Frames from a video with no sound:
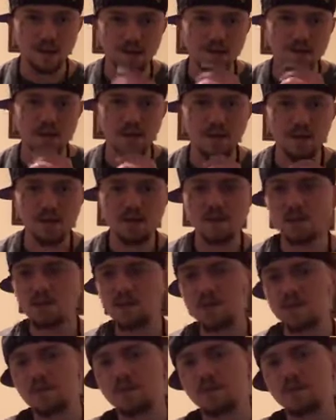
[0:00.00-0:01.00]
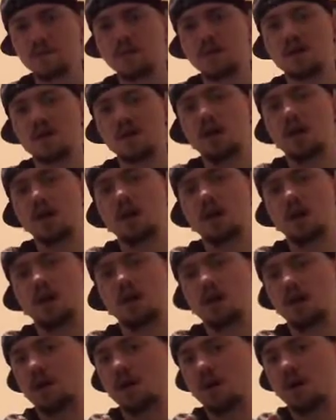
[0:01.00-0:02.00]
Anyway,
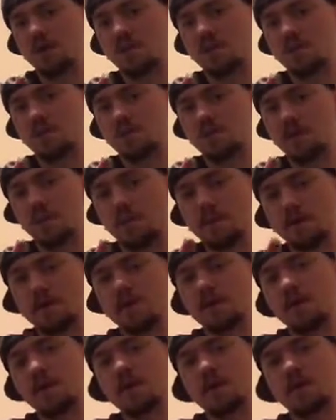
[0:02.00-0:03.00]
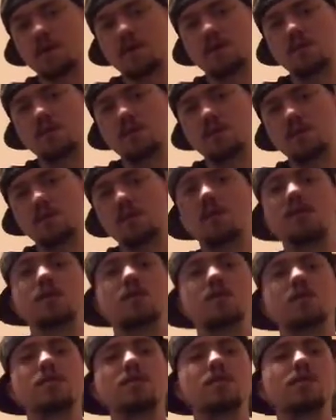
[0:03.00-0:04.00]
uh, let me know down below what you
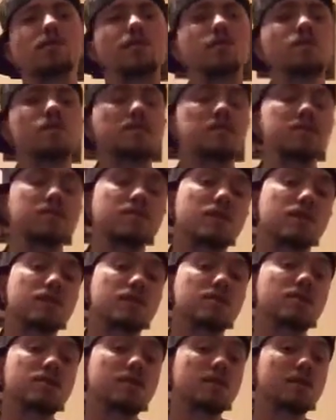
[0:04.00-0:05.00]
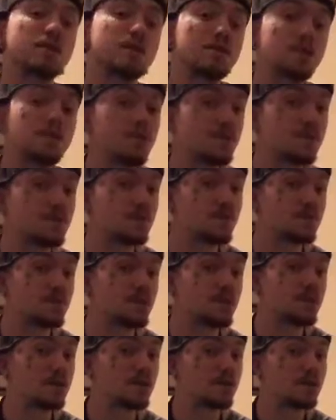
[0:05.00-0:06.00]
thought. Should I stick to the original
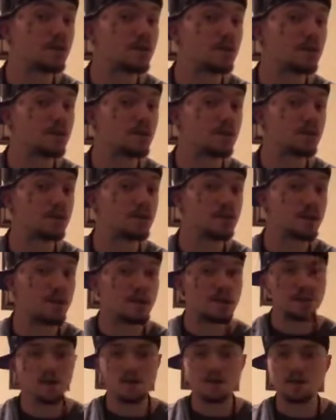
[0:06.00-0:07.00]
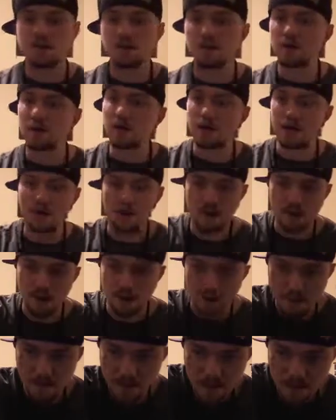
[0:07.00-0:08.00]
videos or should I,
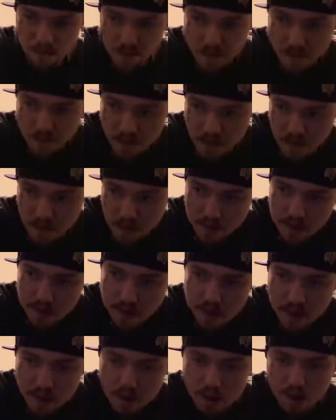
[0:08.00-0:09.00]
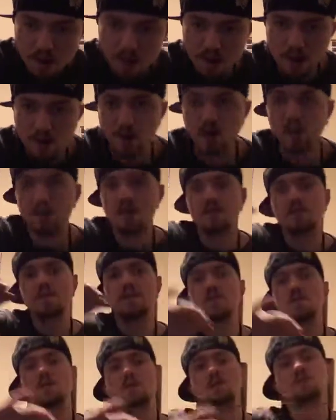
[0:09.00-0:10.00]
you
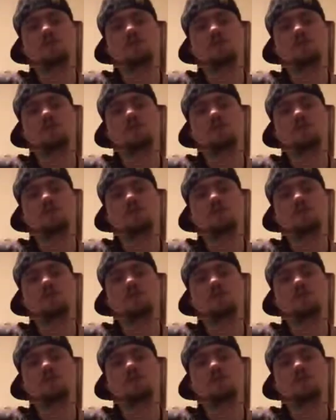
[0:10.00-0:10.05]
know,